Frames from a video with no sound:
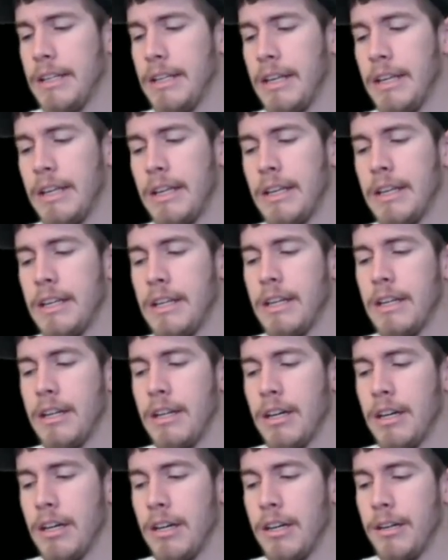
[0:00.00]
getting it
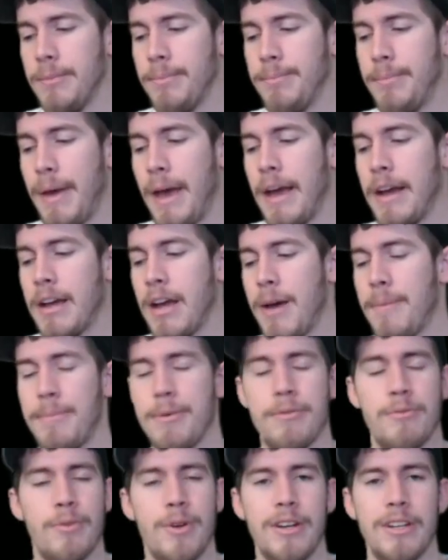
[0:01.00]
back up
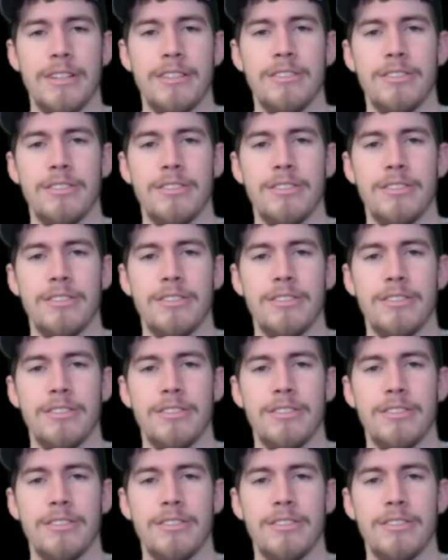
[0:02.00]
and running.